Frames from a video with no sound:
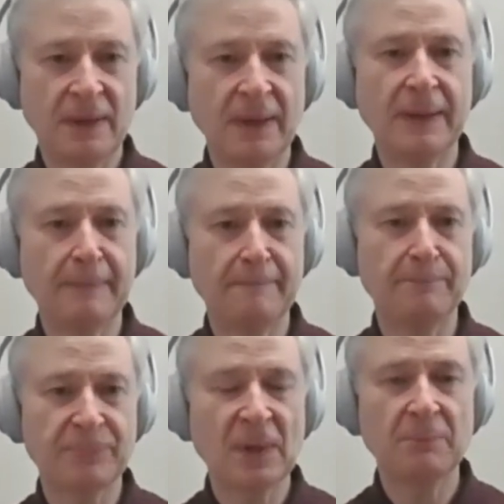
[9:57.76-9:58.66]
Um,
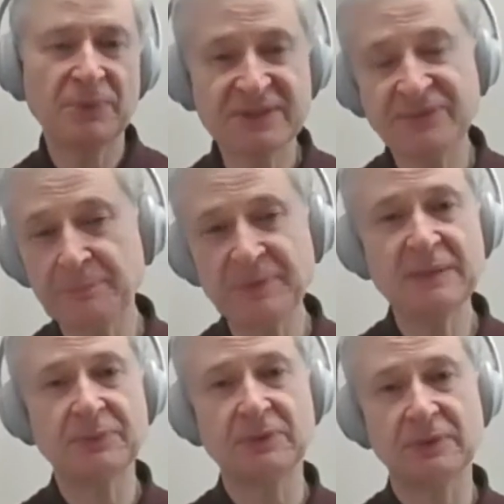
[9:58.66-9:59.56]
but different
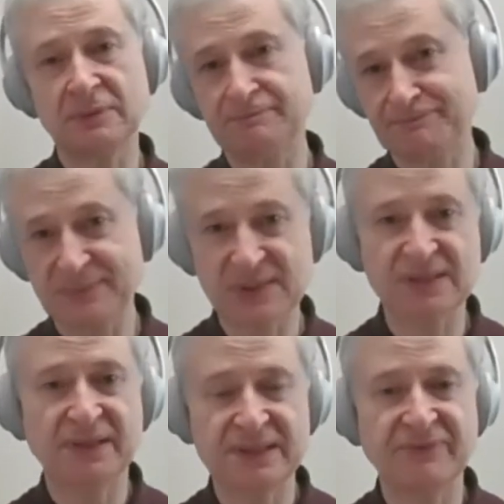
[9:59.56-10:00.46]
people
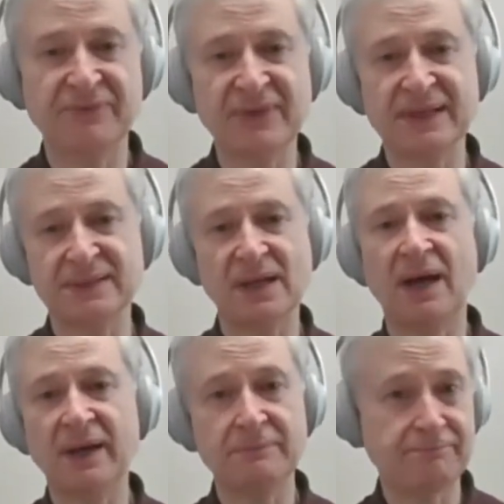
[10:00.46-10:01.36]
study different things.
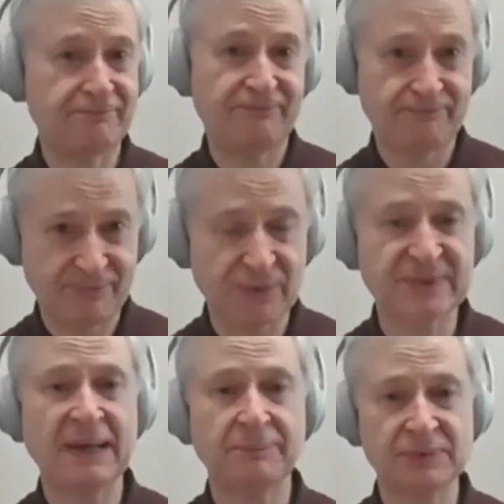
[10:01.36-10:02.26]
I, for
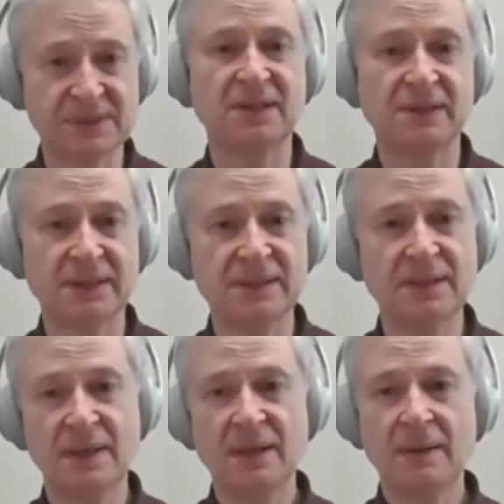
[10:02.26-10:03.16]
example, study
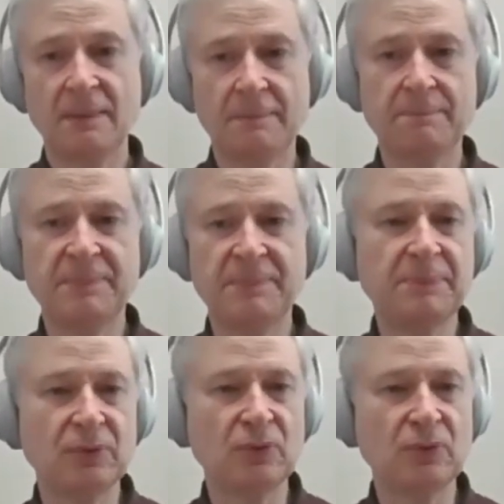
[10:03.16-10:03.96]
people